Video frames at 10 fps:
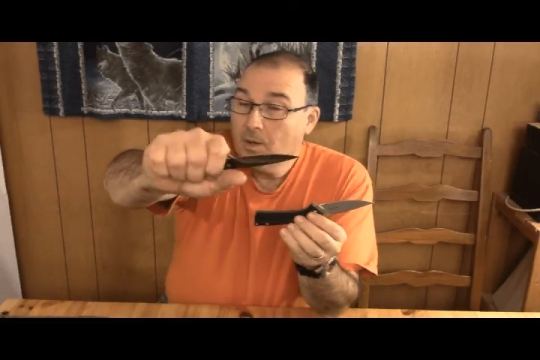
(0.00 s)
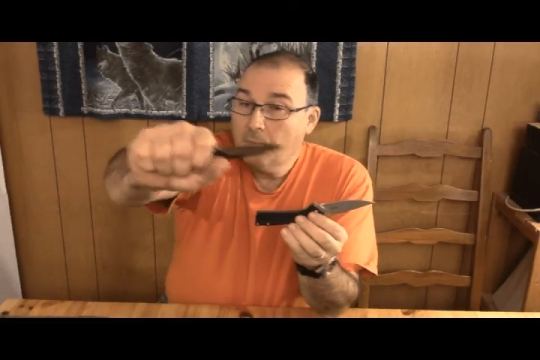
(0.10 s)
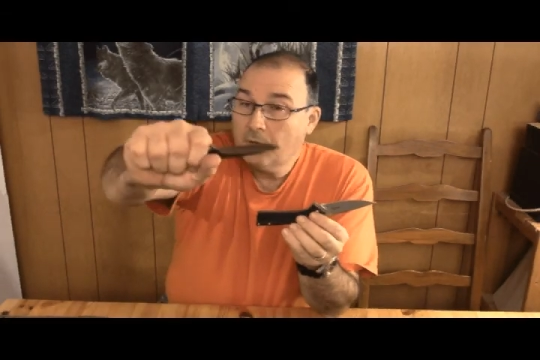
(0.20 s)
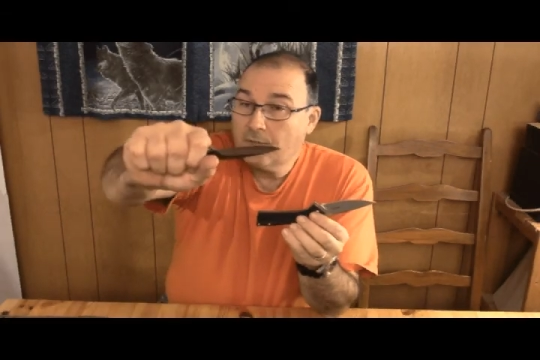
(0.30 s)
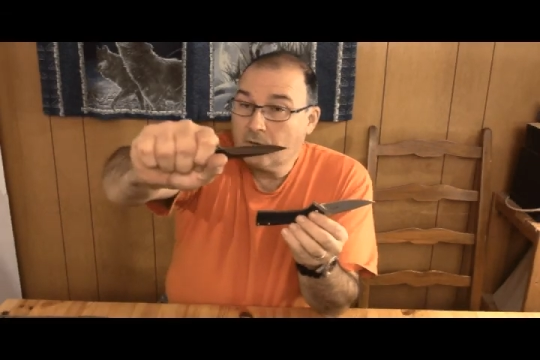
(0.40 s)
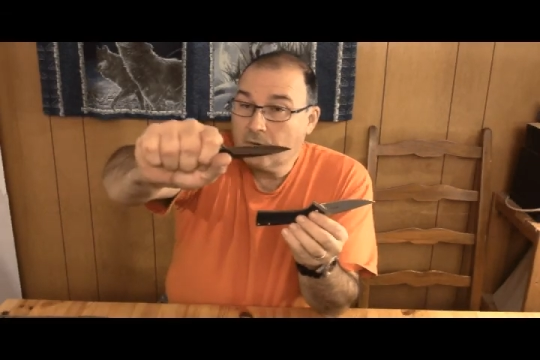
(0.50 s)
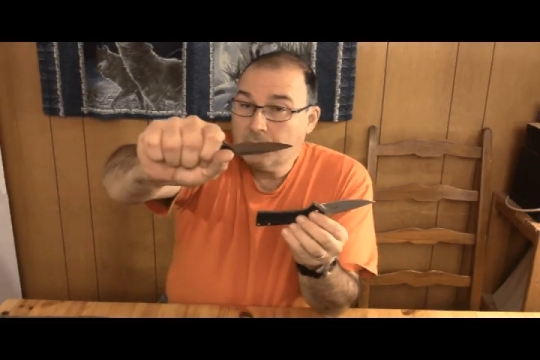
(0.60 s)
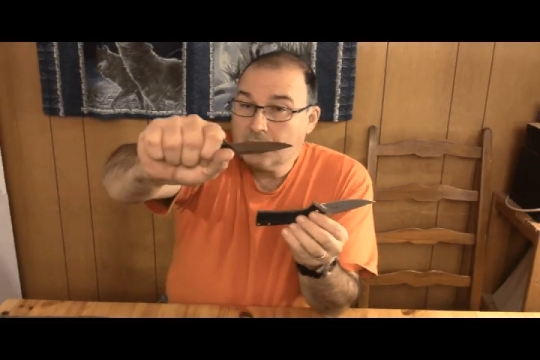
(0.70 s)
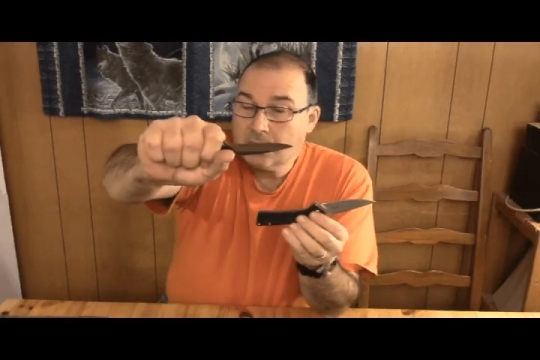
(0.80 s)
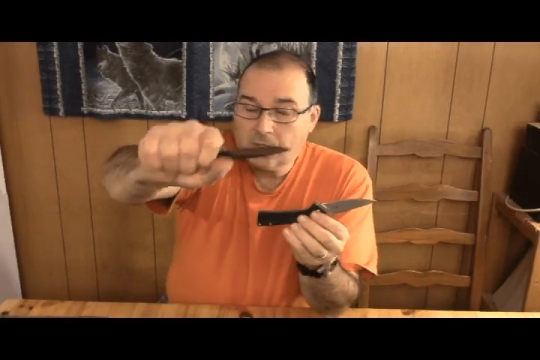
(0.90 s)
But the grip
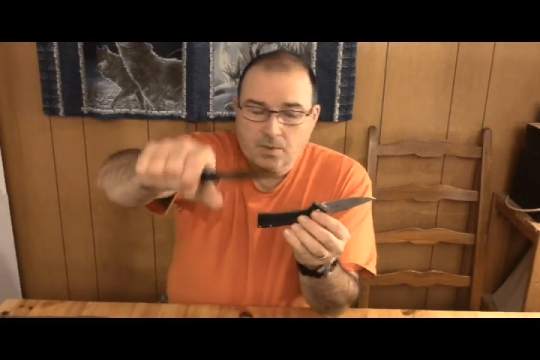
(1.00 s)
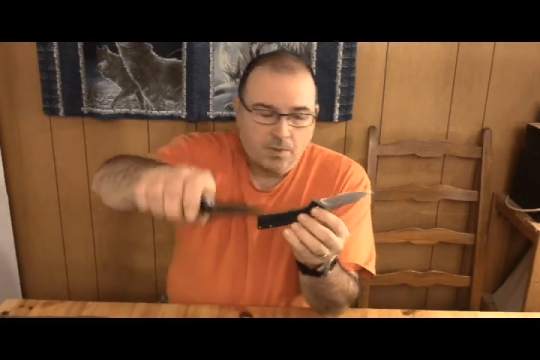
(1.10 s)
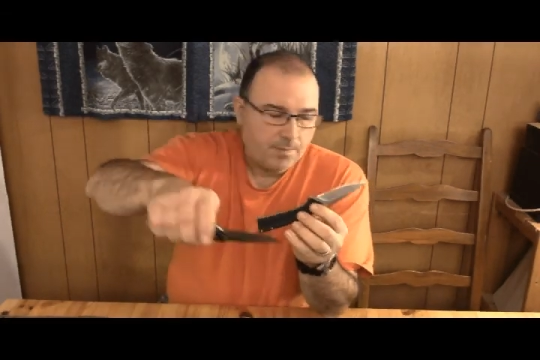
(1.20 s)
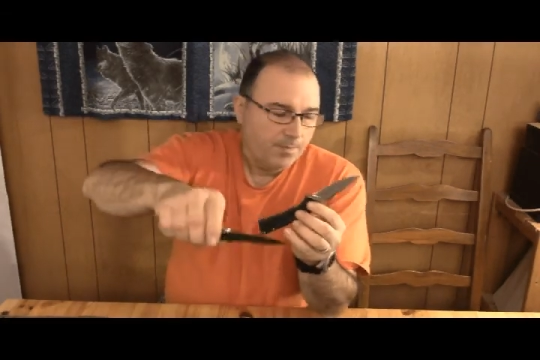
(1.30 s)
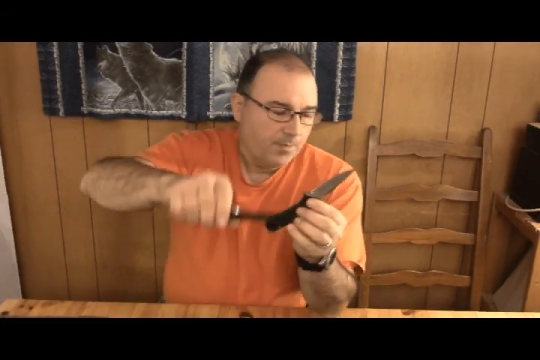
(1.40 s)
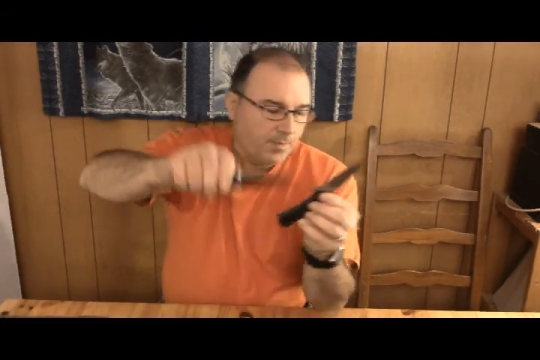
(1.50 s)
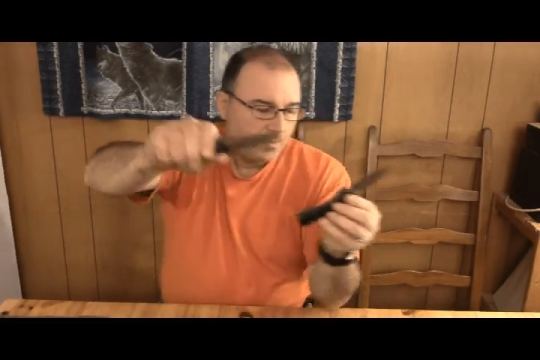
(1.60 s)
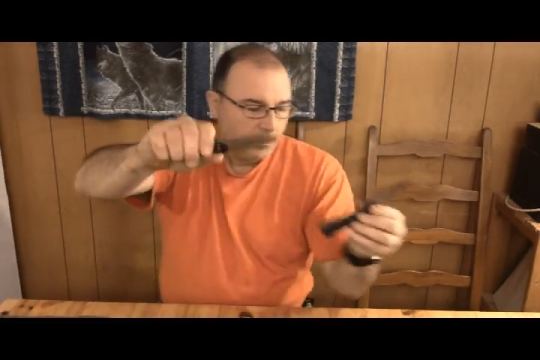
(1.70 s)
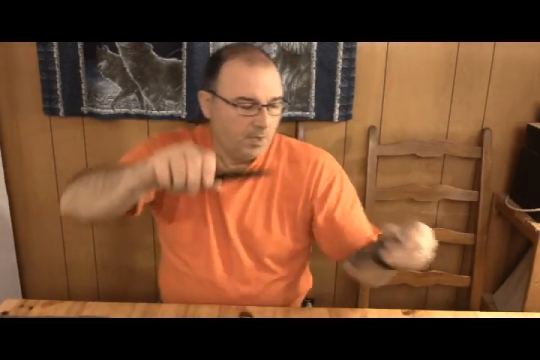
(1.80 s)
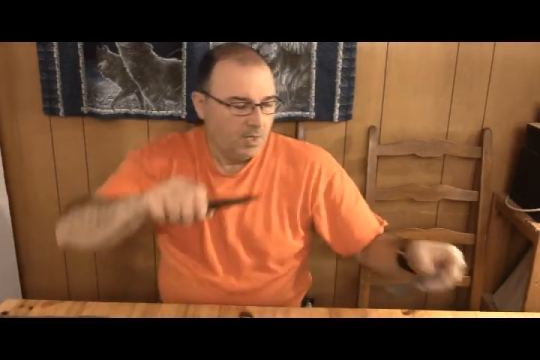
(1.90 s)
is secure.
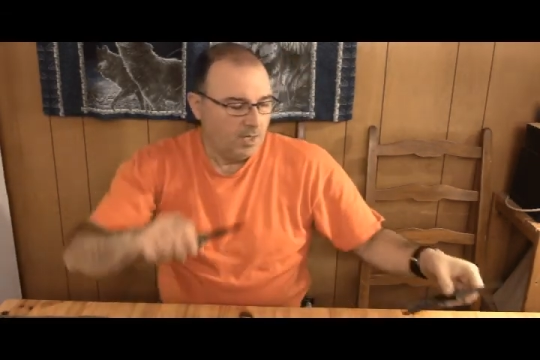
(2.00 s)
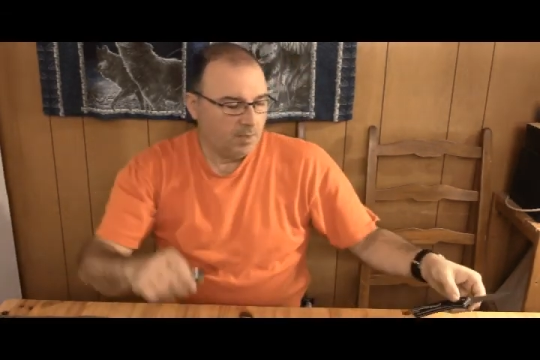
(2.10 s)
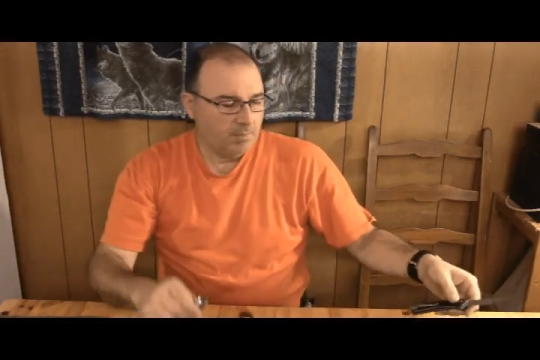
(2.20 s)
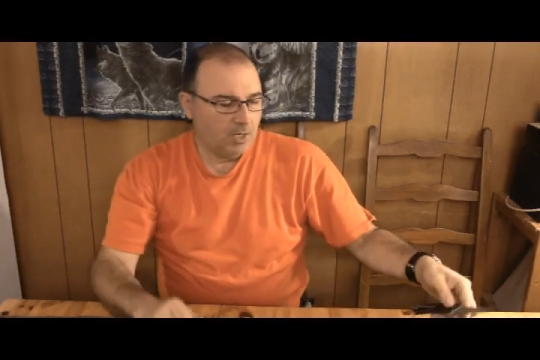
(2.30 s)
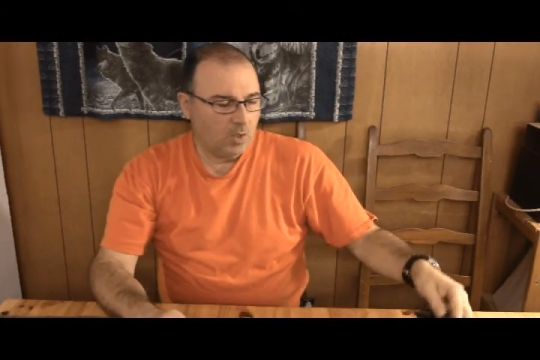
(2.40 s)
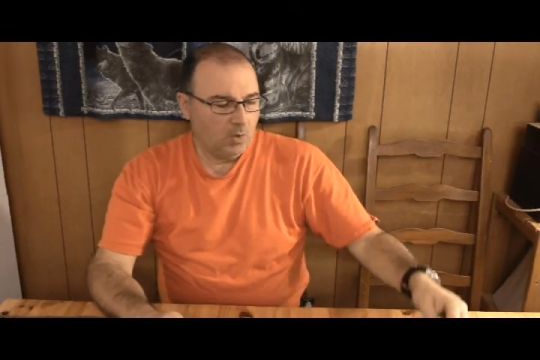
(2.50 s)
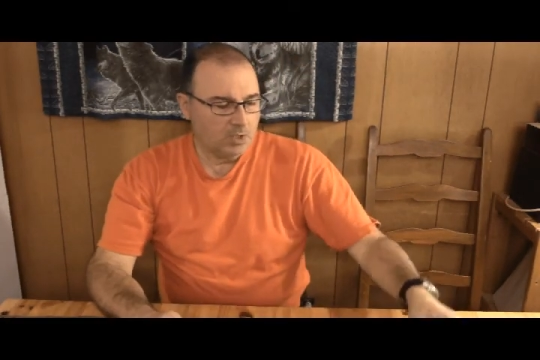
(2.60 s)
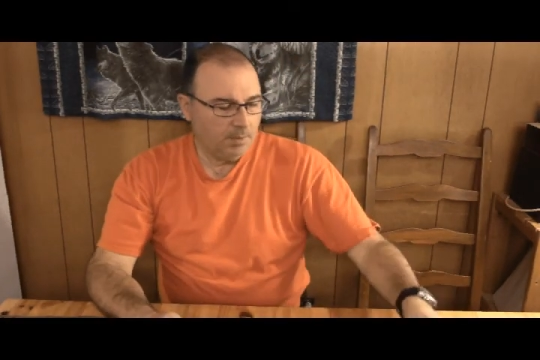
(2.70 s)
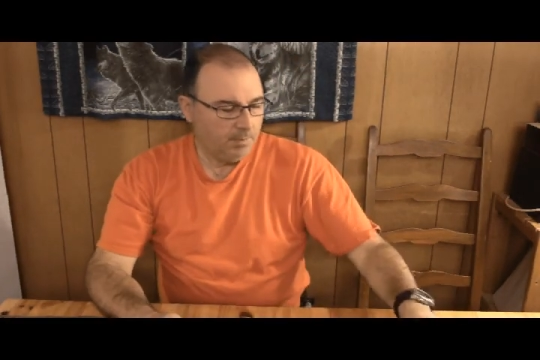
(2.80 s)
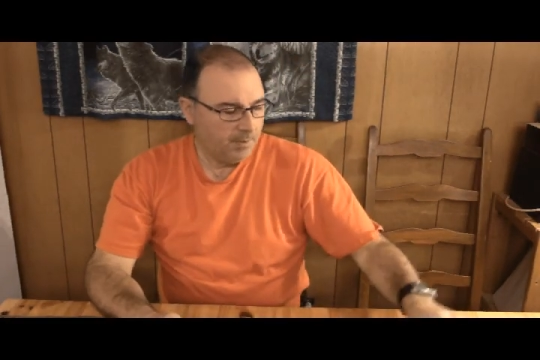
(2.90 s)
Let me close
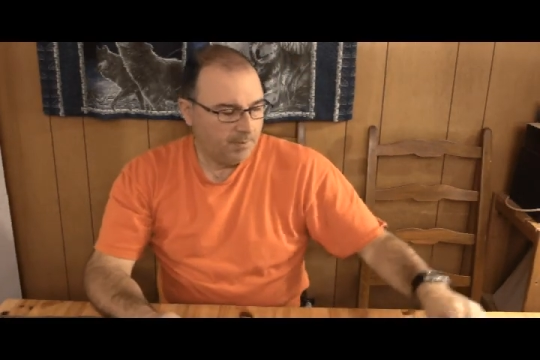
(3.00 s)
up.